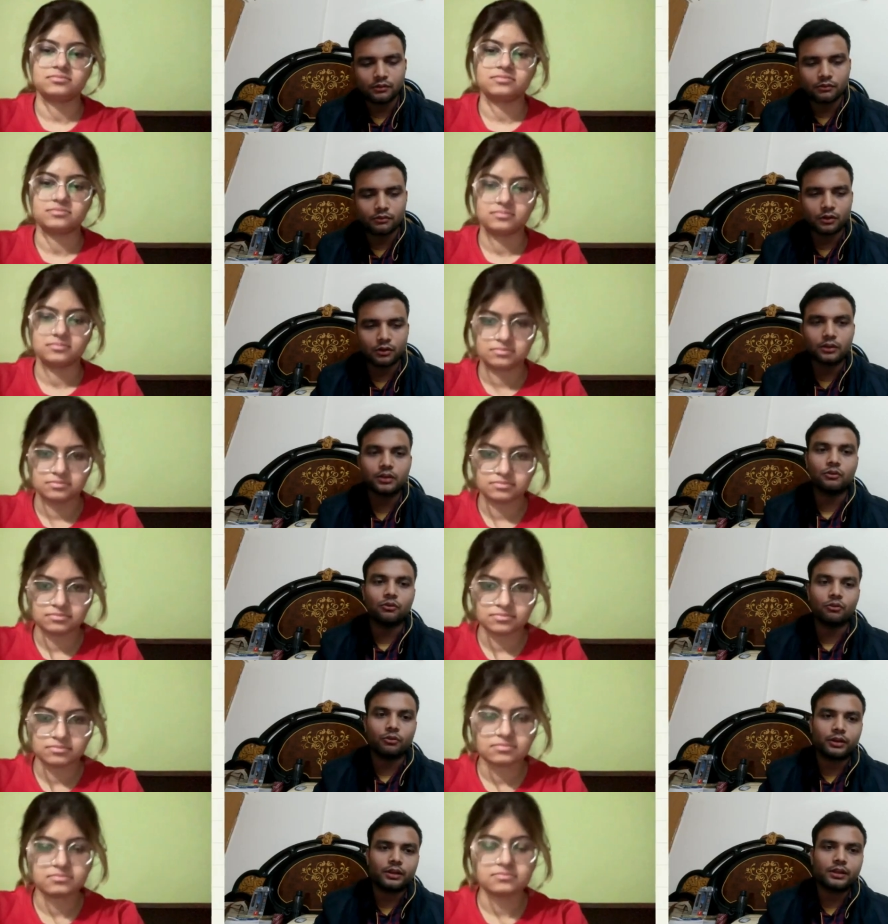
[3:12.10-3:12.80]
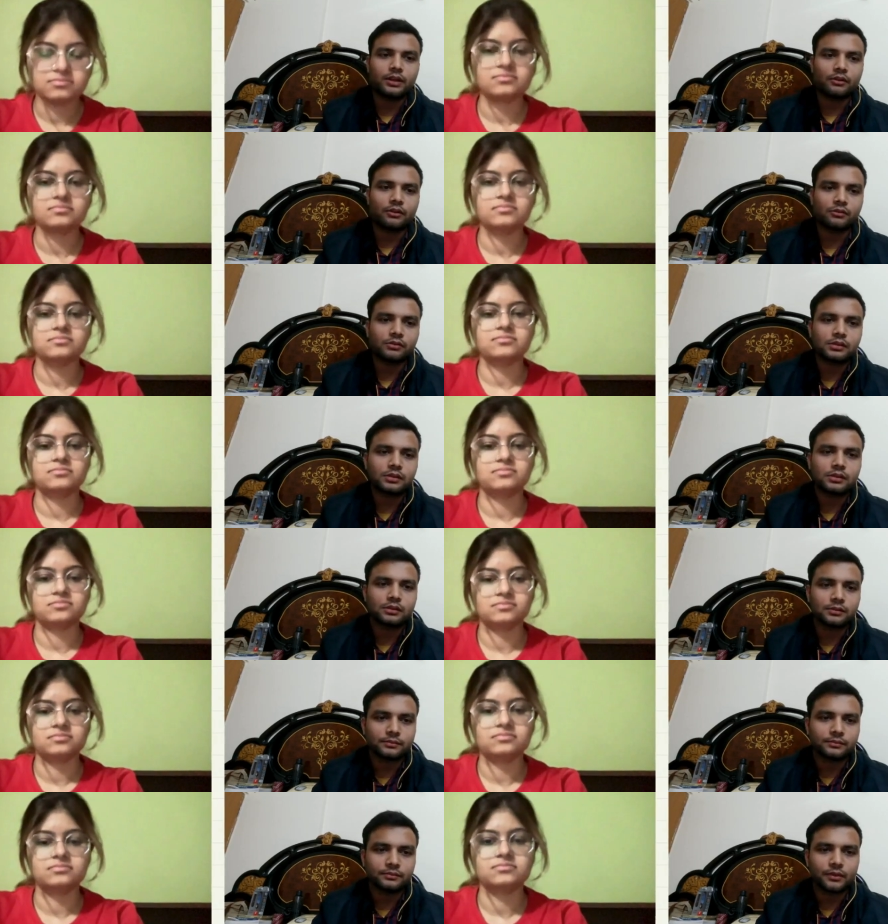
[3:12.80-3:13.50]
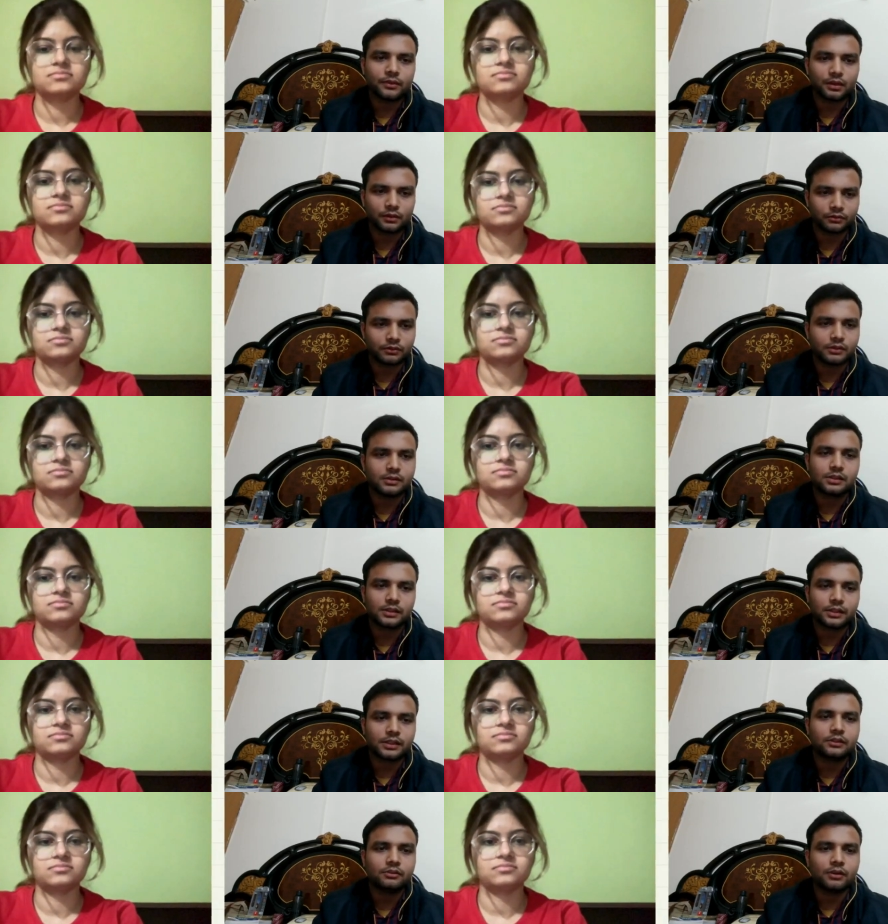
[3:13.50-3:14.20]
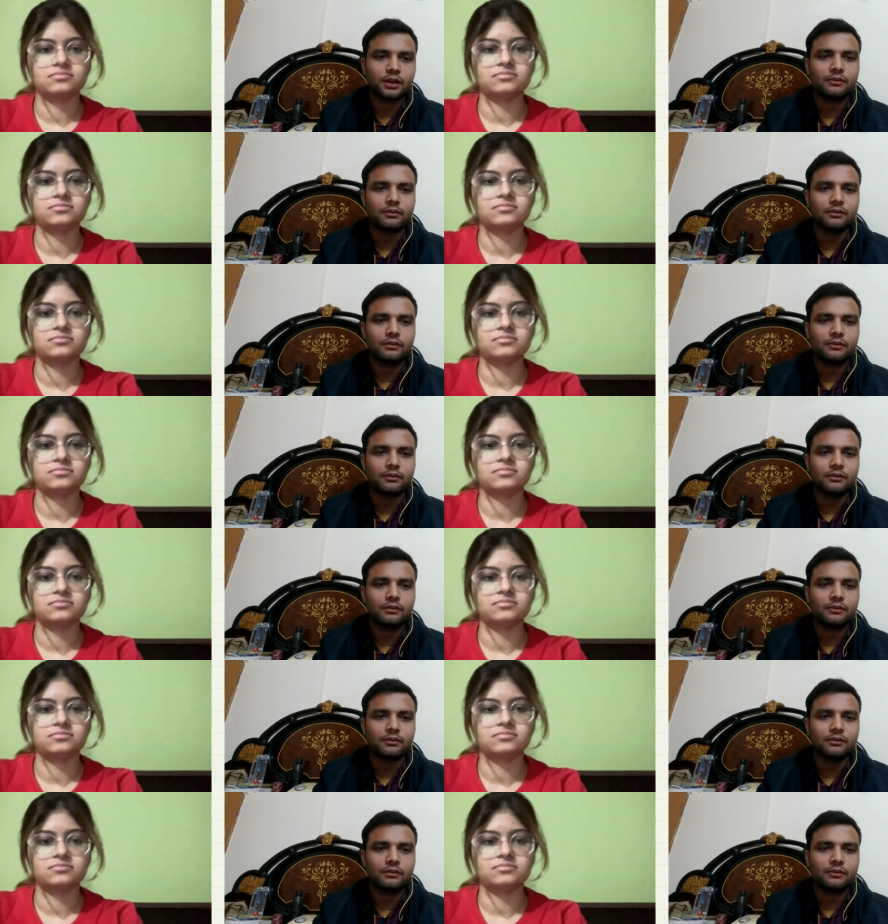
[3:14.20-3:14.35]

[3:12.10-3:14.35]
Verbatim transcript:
Speaker 1: For the OA rounds, firstly, you